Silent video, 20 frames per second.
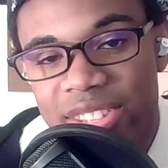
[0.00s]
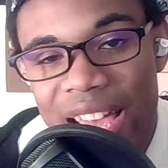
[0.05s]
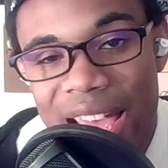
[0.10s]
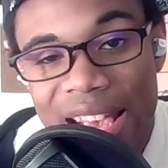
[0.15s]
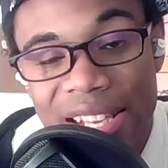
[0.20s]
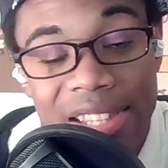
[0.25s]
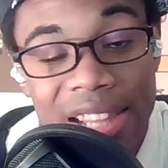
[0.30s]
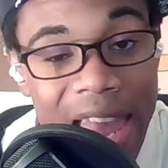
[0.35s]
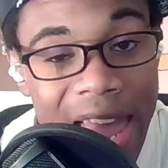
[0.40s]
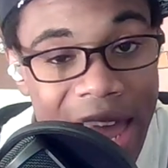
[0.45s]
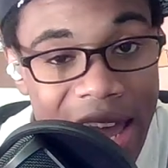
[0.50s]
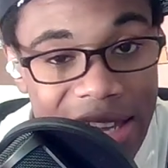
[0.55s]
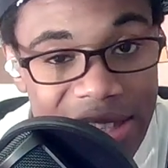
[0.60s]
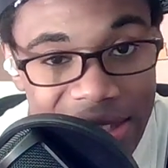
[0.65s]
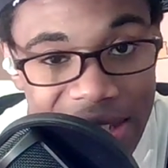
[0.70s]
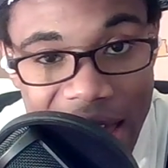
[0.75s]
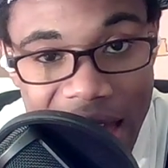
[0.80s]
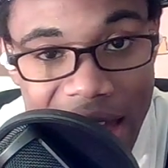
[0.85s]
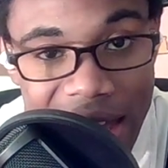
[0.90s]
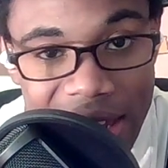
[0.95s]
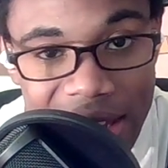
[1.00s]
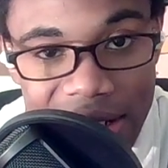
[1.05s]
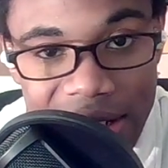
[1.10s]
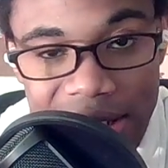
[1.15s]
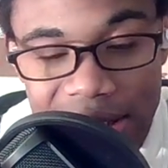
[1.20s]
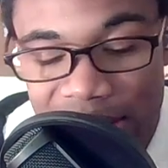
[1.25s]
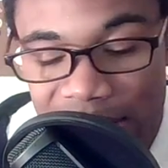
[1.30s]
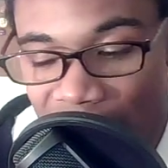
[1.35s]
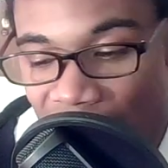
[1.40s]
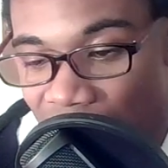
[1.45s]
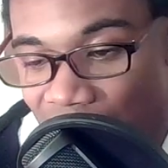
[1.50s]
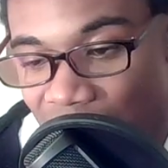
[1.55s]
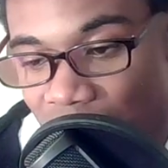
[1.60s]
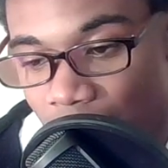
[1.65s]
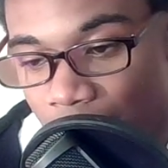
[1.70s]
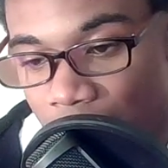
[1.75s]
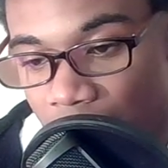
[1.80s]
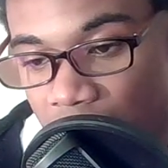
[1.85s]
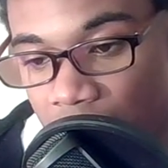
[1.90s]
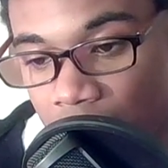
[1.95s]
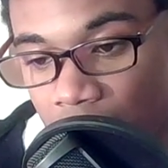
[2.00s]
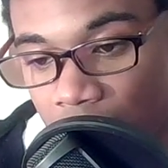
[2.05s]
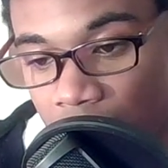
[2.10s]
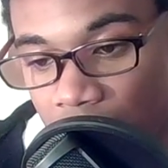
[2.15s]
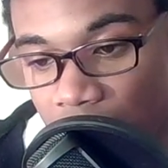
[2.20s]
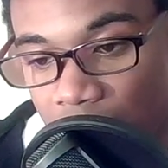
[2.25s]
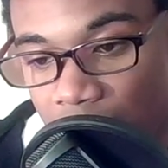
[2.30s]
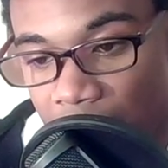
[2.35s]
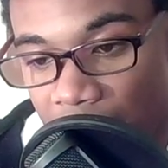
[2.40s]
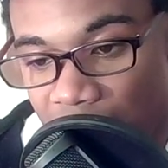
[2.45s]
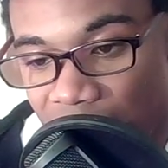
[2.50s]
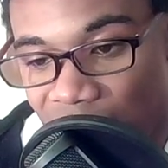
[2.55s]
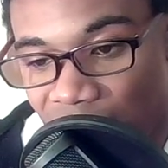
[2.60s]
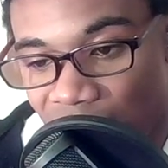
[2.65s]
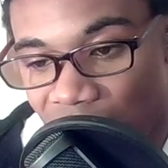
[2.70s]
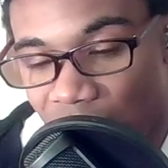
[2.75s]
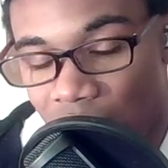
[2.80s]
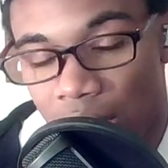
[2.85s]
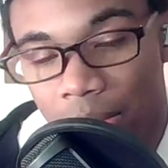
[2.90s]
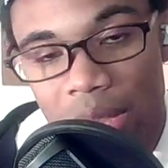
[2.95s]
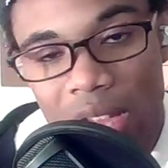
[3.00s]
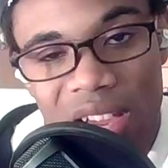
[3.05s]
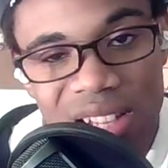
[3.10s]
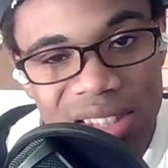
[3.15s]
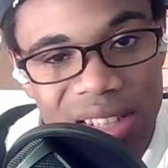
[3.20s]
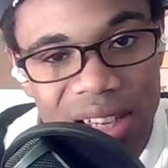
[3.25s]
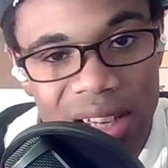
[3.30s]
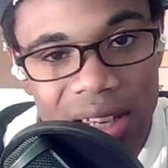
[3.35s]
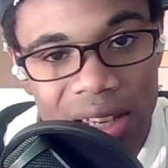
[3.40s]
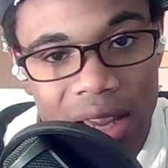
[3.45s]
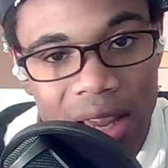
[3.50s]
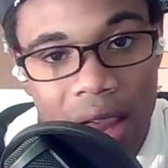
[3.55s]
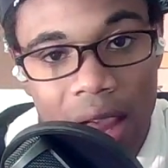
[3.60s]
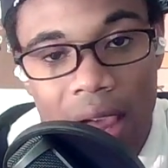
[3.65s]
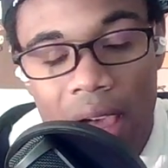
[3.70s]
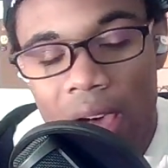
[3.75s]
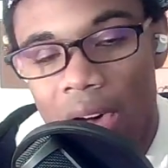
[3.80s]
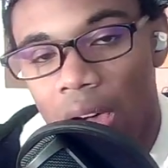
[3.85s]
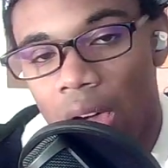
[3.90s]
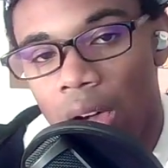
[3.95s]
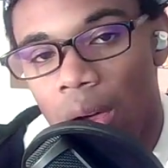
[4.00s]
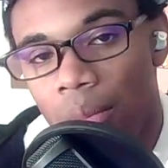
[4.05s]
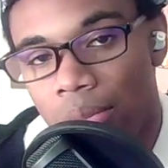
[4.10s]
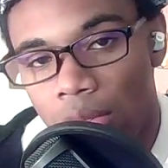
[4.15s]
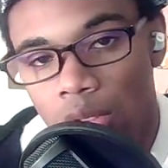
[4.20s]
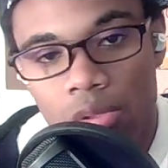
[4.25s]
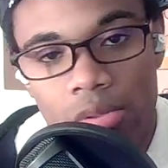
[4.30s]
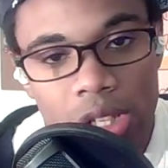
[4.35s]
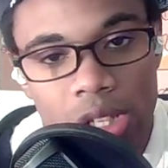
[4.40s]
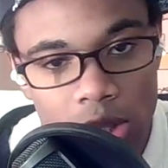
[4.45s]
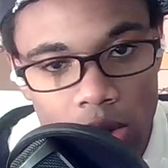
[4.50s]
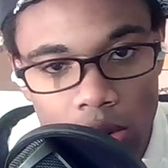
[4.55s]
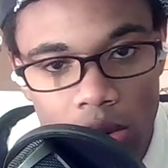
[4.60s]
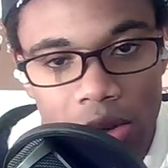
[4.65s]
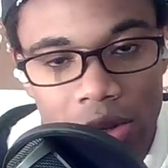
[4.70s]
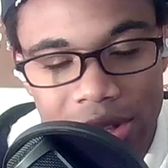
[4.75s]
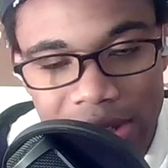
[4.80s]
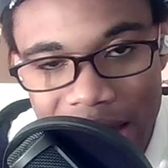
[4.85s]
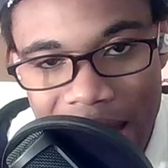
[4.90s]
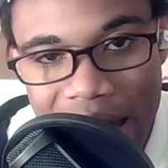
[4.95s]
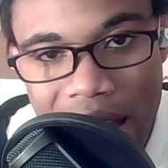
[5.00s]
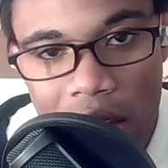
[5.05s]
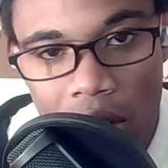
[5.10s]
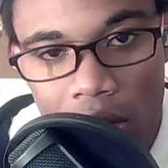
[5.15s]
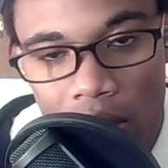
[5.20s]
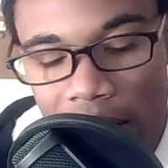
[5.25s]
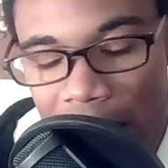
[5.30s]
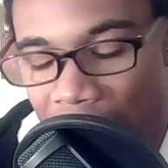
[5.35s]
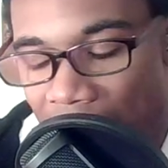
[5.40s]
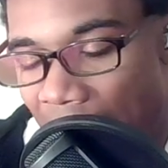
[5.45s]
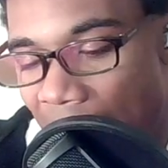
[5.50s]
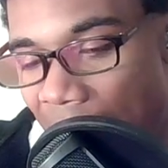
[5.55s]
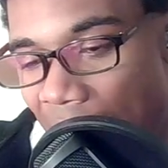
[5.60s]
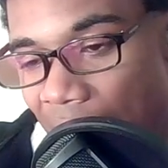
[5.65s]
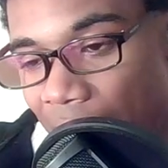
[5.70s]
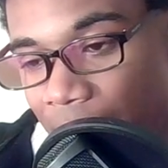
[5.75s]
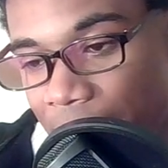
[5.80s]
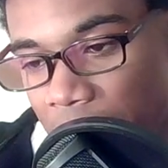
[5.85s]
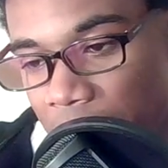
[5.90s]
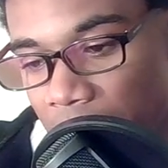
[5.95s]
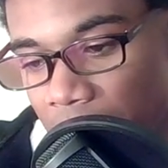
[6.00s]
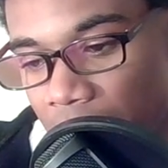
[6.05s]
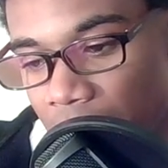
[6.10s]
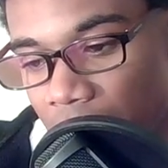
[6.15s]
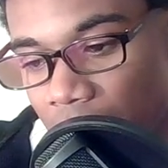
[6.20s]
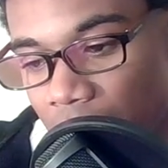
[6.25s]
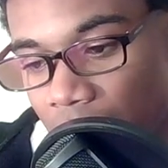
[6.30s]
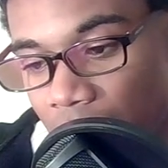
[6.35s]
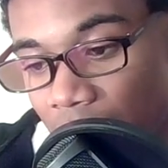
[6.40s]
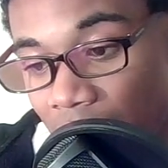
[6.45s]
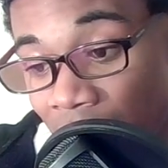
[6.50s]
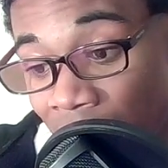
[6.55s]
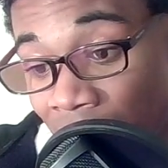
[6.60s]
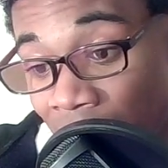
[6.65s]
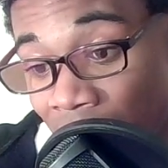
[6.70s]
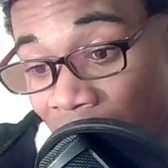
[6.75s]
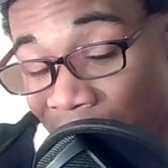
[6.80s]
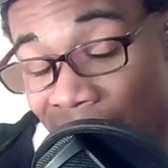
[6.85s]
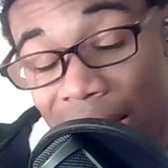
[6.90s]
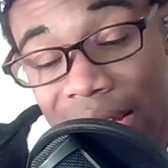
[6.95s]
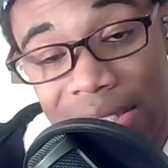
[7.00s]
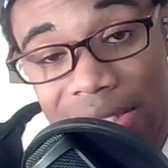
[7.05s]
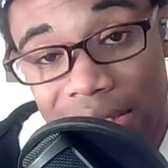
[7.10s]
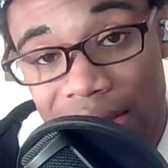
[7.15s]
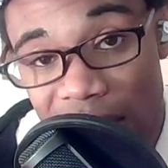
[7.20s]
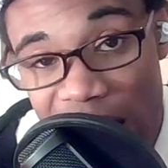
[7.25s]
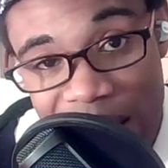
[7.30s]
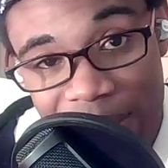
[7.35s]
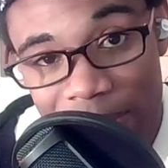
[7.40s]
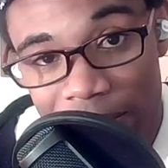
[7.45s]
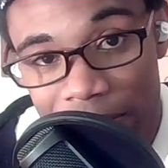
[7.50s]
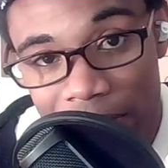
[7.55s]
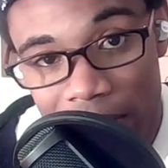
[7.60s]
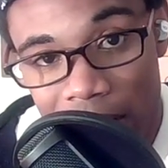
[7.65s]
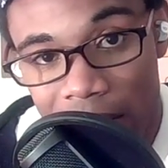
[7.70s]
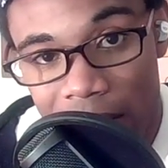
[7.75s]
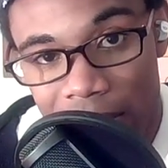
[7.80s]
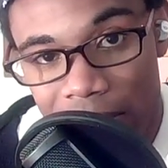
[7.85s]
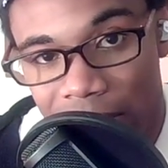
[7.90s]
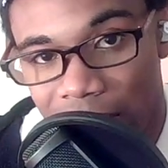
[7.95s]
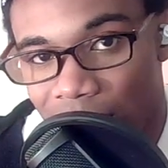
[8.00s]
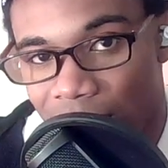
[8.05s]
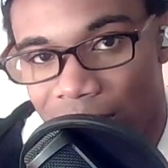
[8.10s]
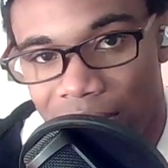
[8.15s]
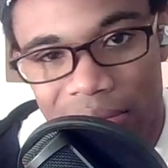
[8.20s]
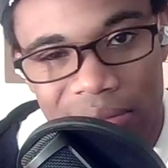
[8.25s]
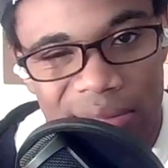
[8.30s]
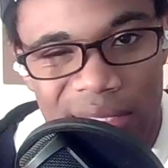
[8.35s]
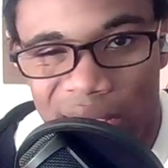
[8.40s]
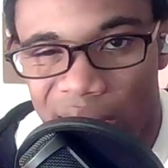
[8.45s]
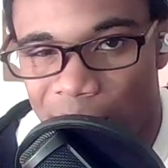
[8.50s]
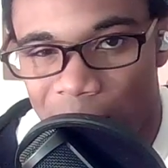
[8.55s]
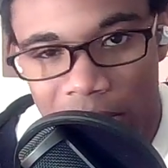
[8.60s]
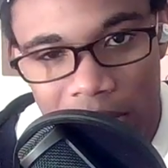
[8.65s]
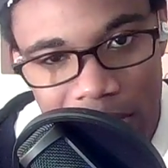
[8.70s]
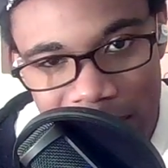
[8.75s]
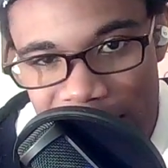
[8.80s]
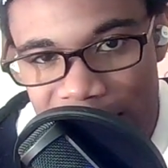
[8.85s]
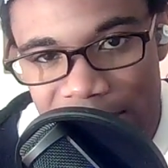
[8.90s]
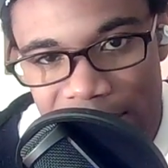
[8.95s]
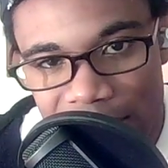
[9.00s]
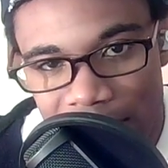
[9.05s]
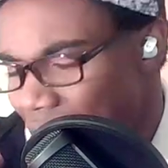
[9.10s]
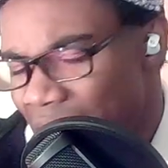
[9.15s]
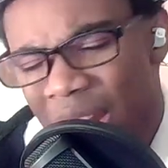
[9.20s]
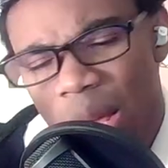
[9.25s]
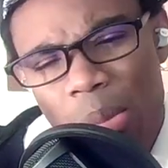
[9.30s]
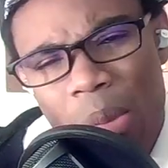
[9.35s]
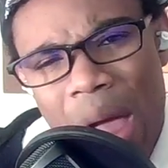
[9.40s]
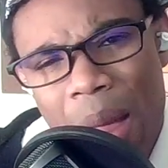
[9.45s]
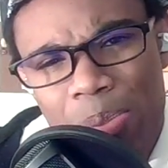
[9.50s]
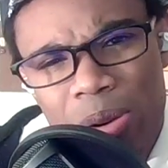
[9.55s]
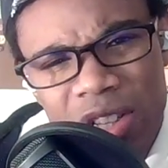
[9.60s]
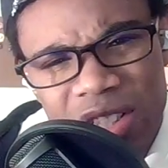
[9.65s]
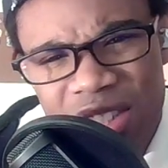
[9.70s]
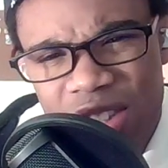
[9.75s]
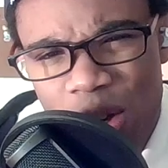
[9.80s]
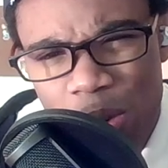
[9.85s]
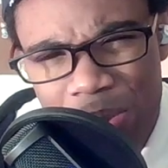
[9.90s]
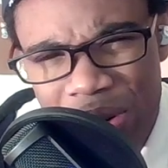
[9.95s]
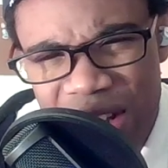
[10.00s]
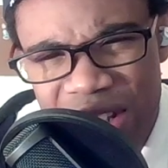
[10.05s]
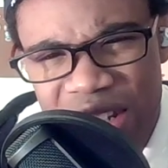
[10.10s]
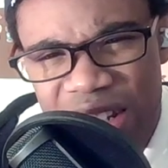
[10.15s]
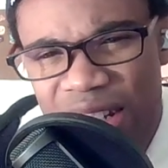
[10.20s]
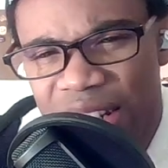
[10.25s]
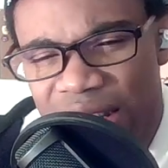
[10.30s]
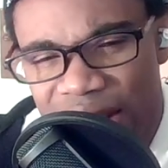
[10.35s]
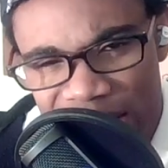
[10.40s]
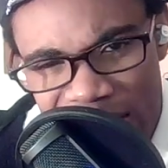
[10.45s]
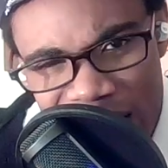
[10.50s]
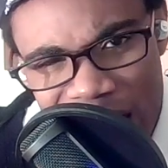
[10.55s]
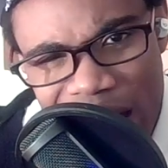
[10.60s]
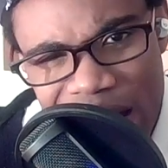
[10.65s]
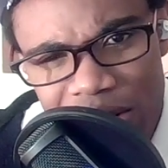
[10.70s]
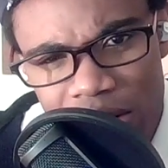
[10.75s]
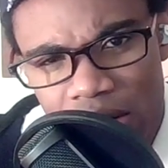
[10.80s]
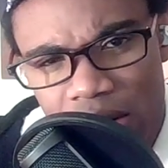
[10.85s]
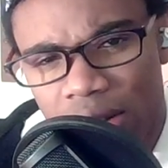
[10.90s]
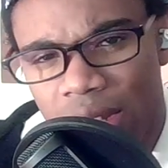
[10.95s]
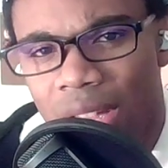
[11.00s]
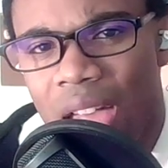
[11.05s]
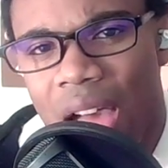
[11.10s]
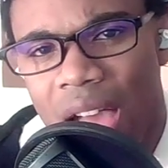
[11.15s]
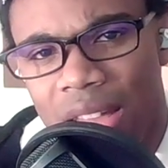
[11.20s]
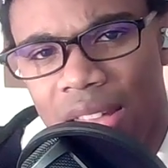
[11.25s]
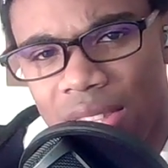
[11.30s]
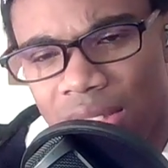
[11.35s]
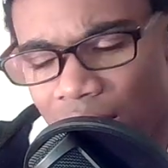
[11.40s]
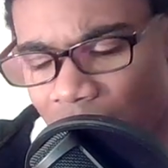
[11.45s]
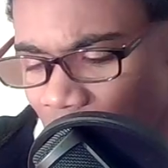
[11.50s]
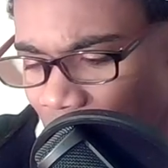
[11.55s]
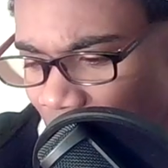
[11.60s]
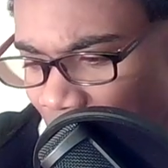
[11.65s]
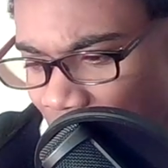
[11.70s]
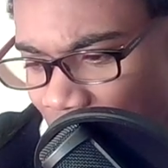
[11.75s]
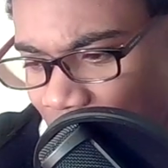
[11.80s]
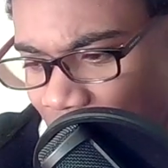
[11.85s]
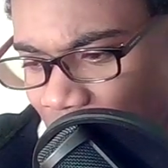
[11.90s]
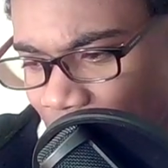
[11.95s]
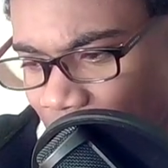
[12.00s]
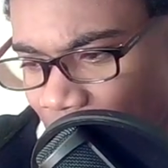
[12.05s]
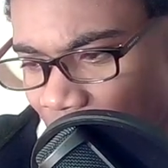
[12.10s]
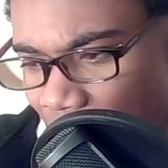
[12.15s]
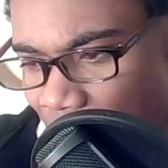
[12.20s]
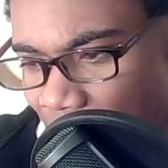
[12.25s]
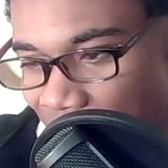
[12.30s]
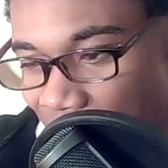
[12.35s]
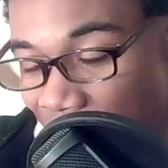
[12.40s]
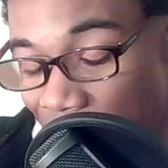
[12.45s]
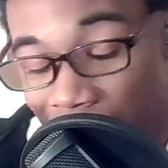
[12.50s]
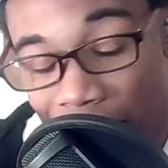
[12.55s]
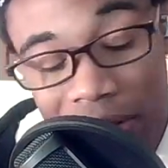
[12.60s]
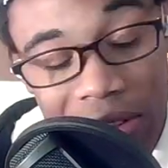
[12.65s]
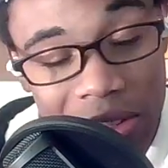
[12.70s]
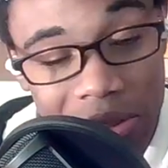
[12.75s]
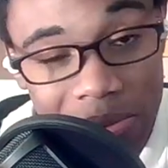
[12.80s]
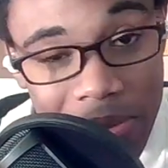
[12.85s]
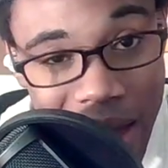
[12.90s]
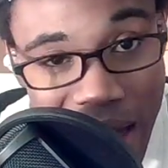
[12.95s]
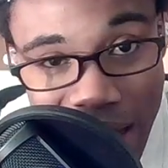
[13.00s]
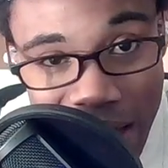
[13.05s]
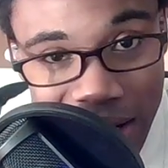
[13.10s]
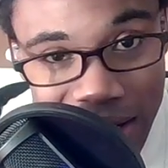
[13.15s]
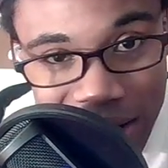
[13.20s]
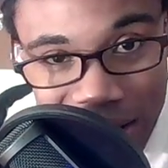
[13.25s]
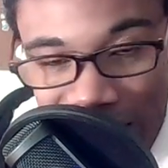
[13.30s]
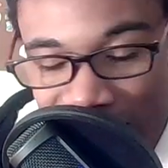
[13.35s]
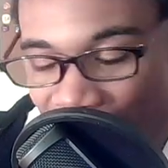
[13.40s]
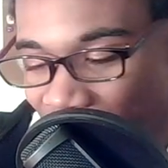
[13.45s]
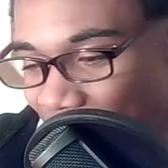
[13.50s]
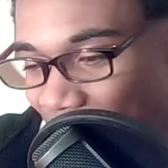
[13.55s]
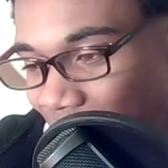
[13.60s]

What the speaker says: as the antagonist, as the person who's basically going to be hunting Blue and Jewel down after they escape from their prison. And in my personal opinion, Nigel the cockatoo is very charismatic,